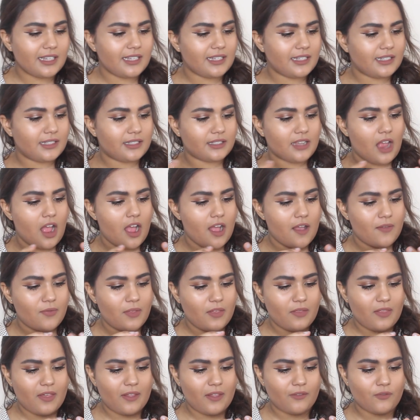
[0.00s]
is
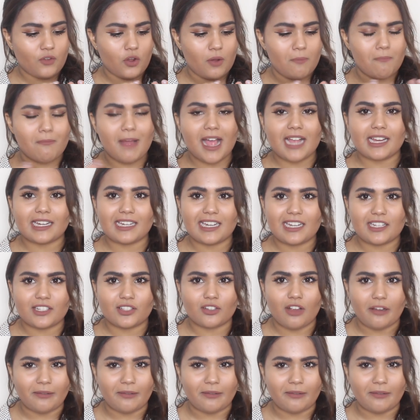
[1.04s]
that they've got magnets,